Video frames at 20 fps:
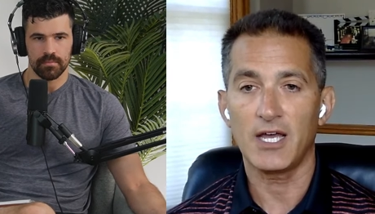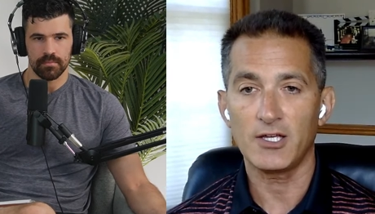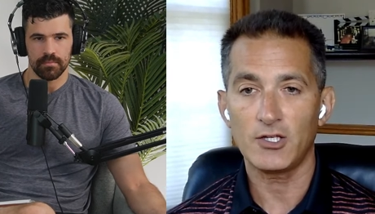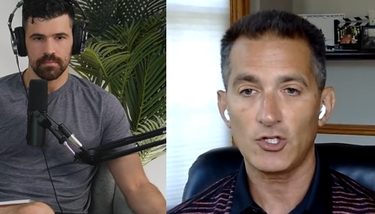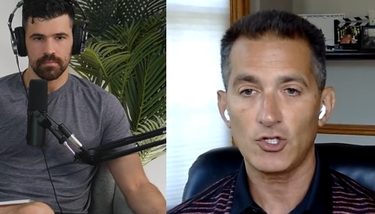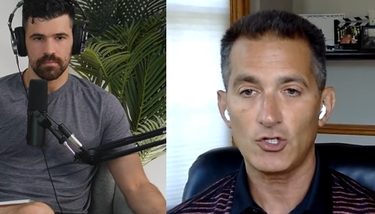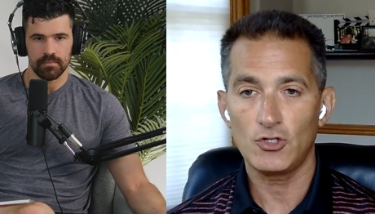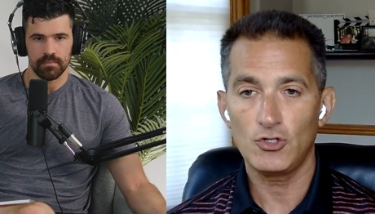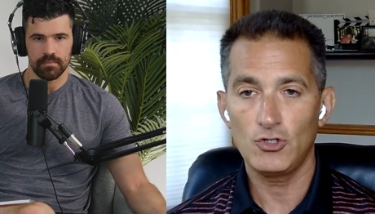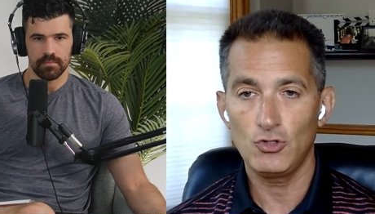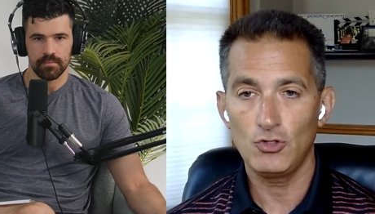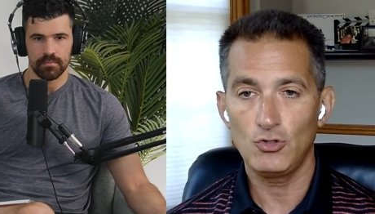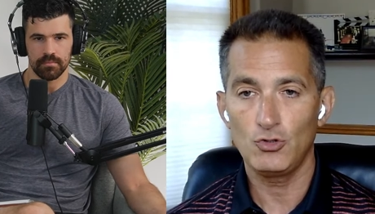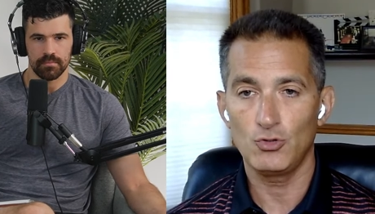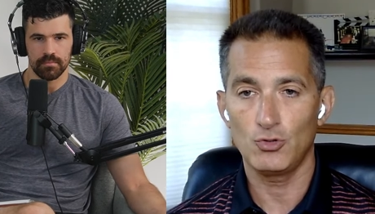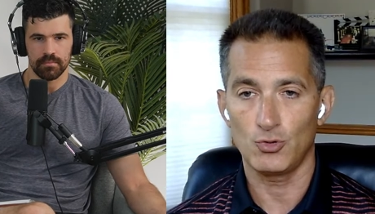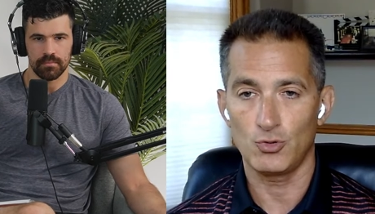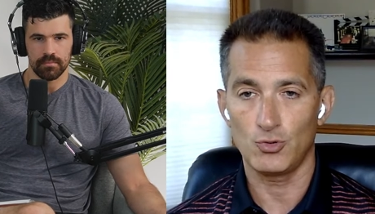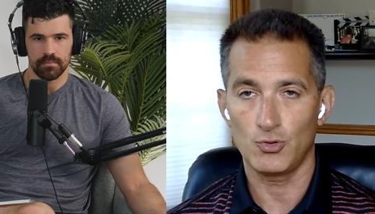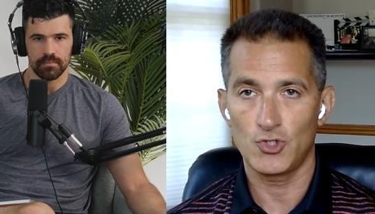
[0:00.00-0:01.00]
Speaker 1: a
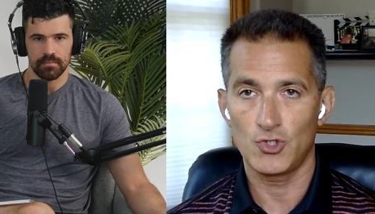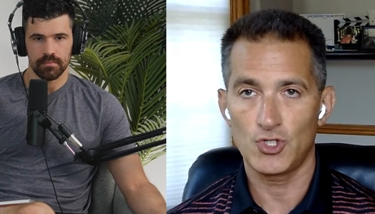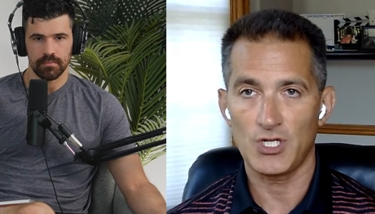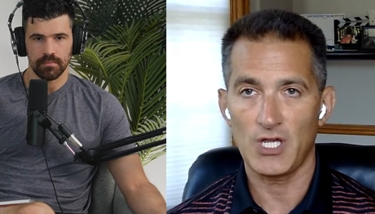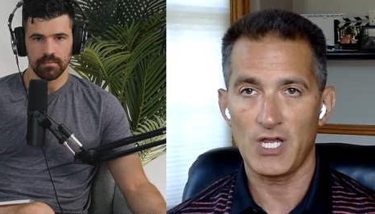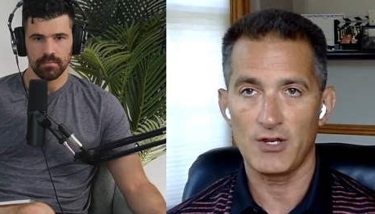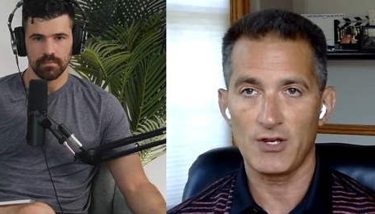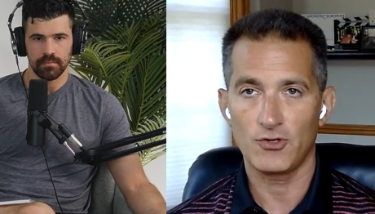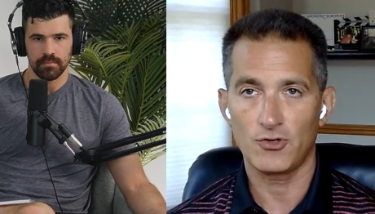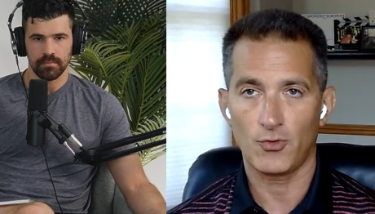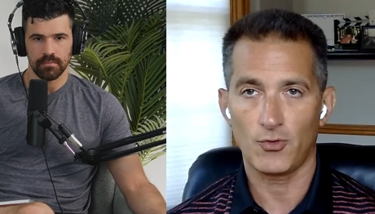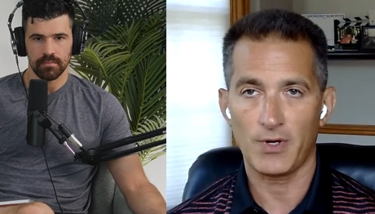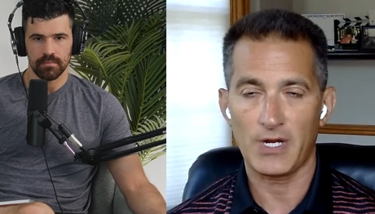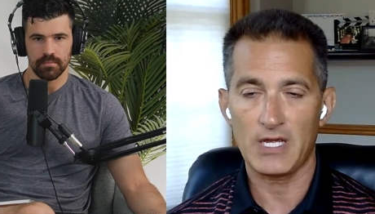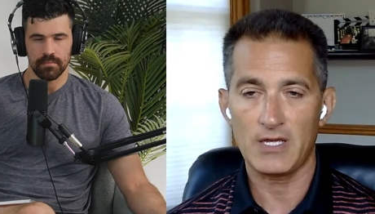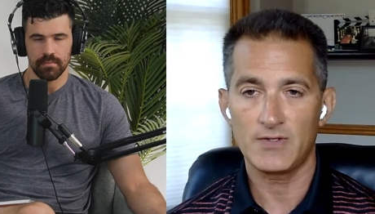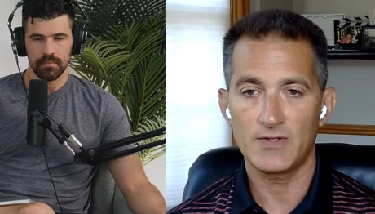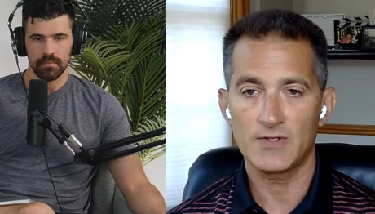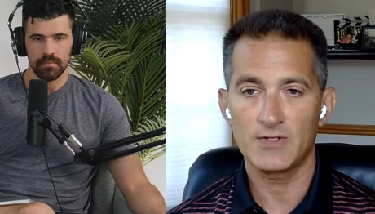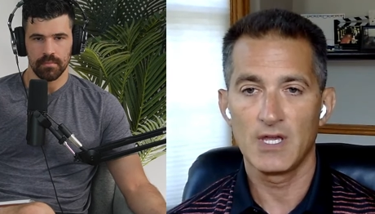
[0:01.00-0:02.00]
huge
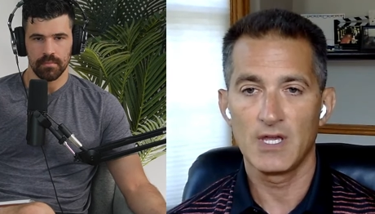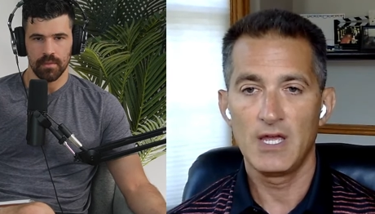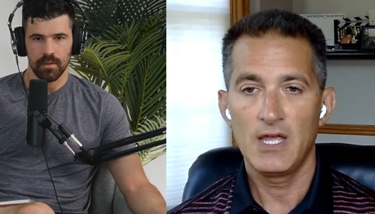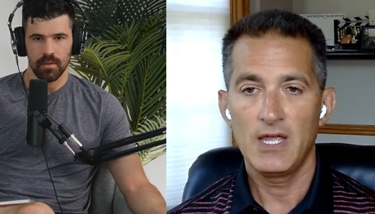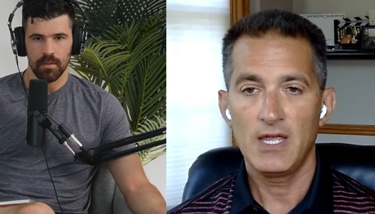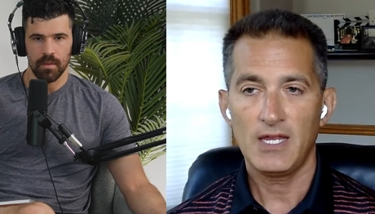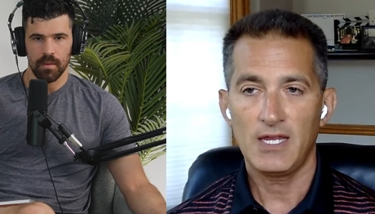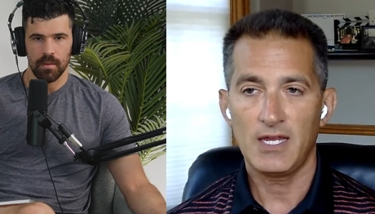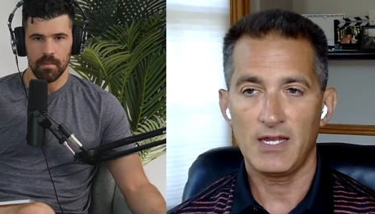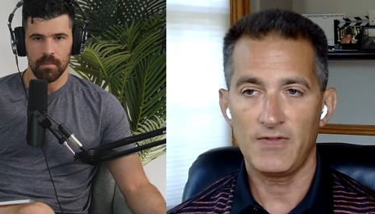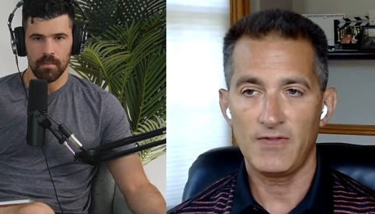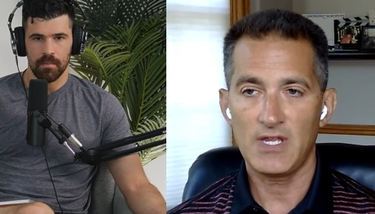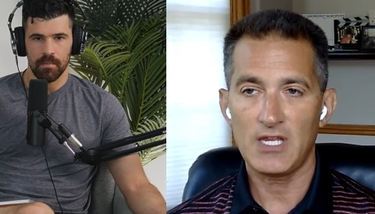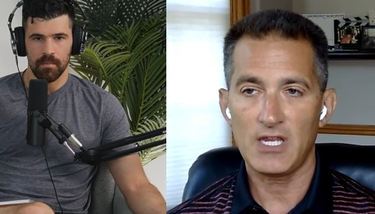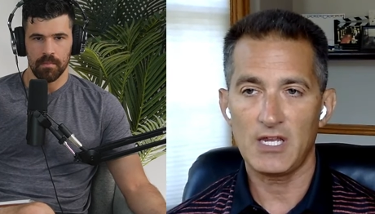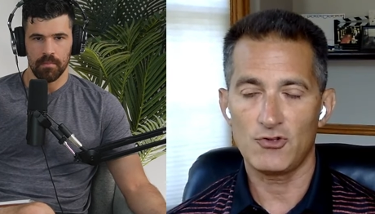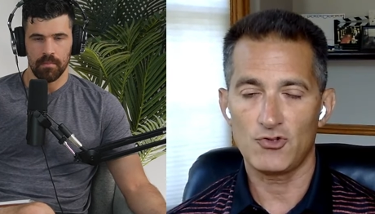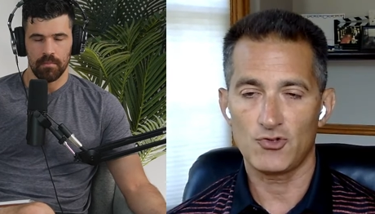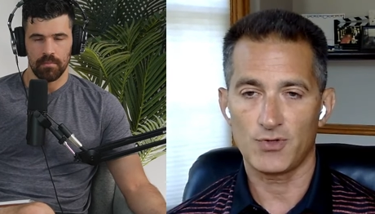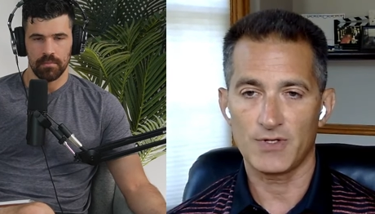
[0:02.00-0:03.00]
increase in the
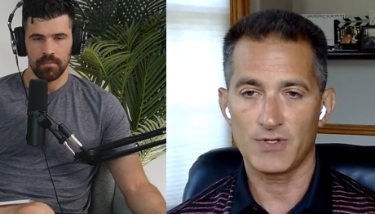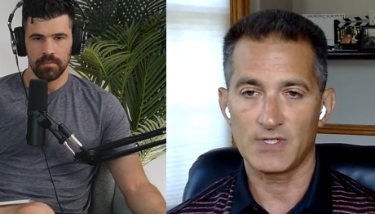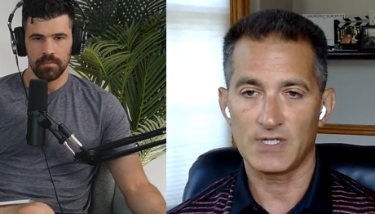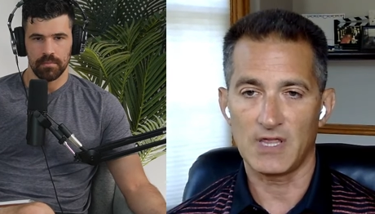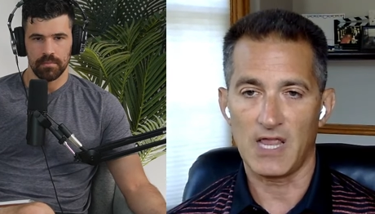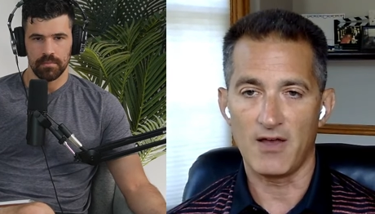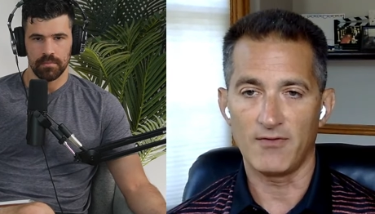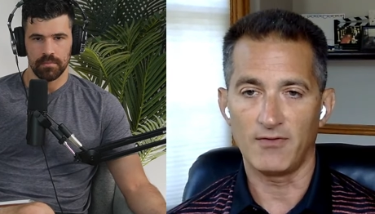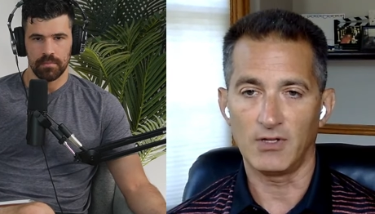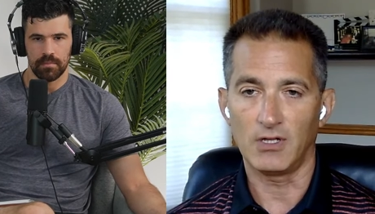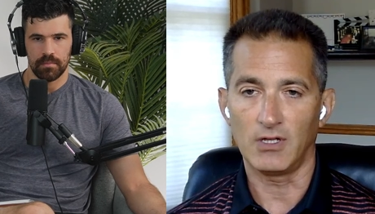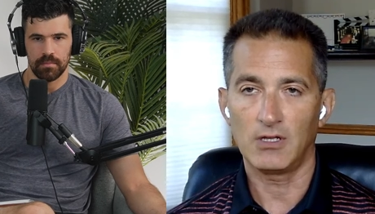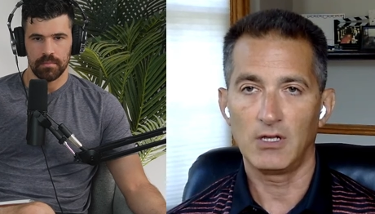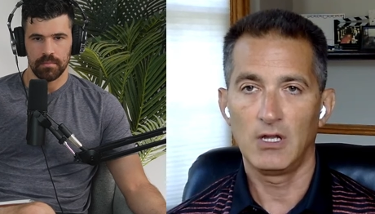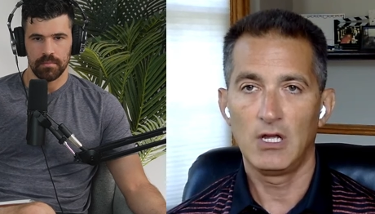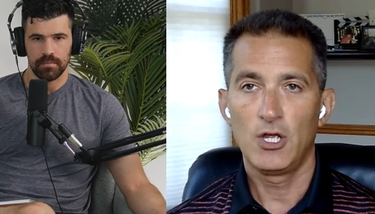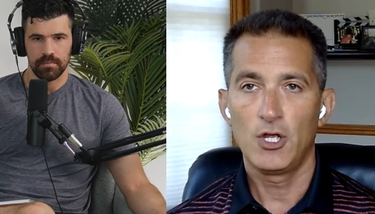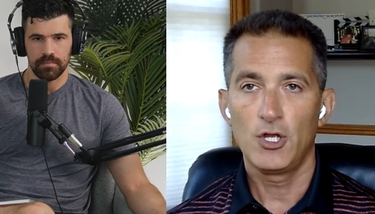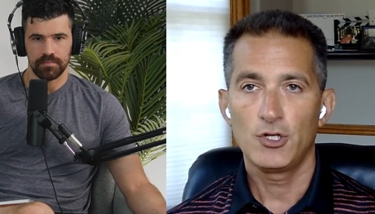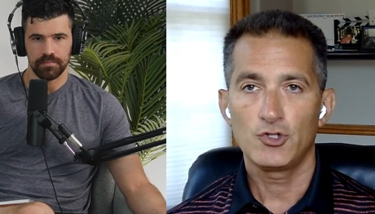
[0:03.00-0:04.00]
interest level,